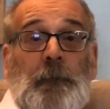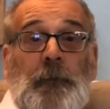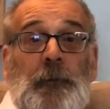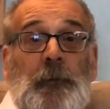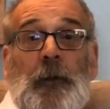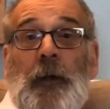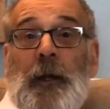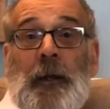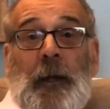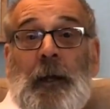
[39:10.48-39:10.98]
You
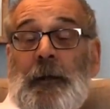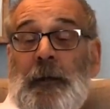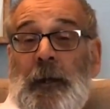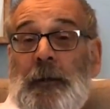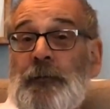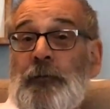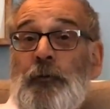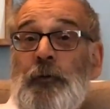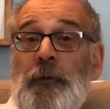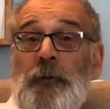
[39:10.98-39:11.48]
know, had,
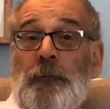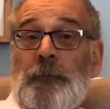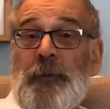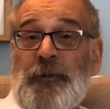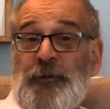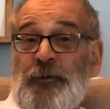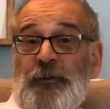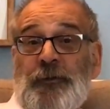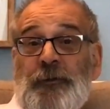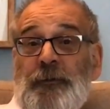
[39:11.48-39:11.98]
had a real
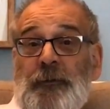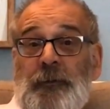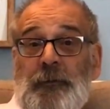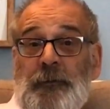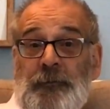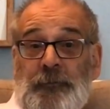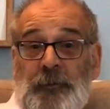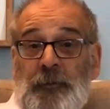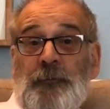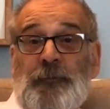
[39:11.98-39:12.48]
mission
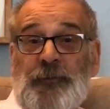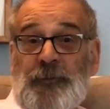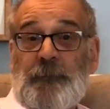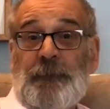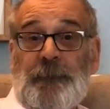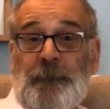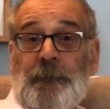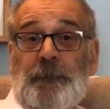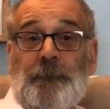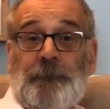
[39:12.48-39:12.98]
in terms
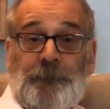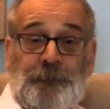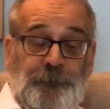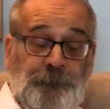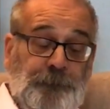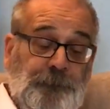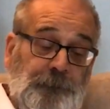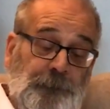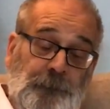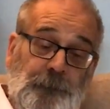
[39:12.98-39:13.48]
of mm -hmm.
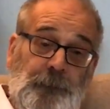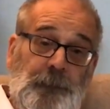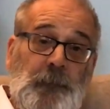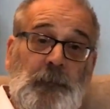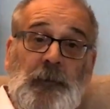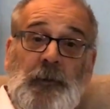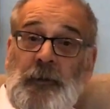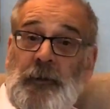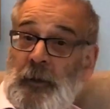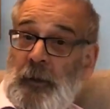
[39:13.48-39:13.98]

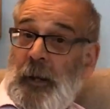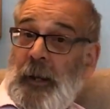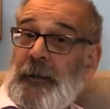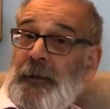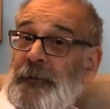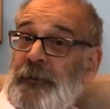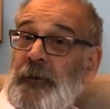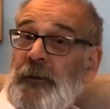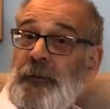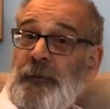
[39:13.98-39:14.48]

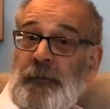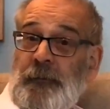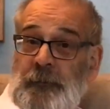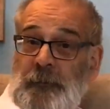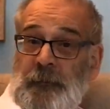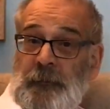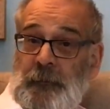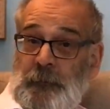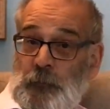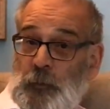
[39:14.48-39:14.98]
collecting
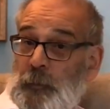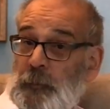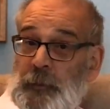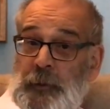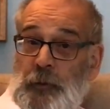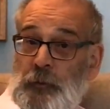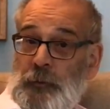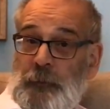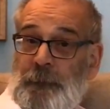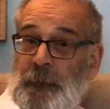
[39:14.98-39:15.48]
in, in
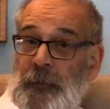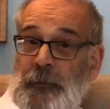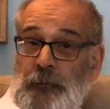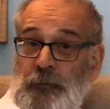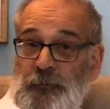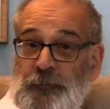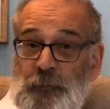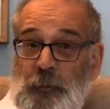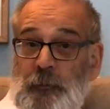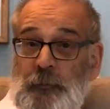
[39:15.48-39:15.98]
women-only
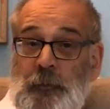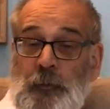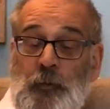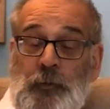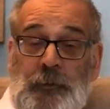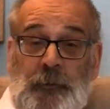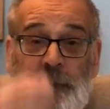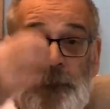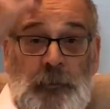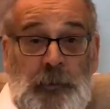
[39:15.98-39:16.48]
venues where we
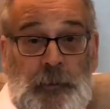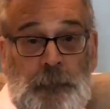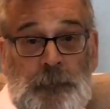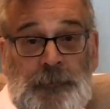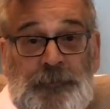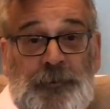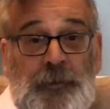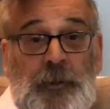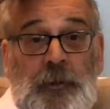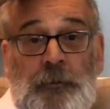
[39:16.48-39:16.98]
wouldn't have been
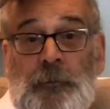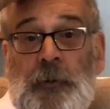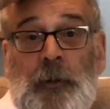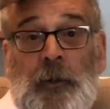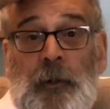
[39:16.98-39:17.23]
able to go.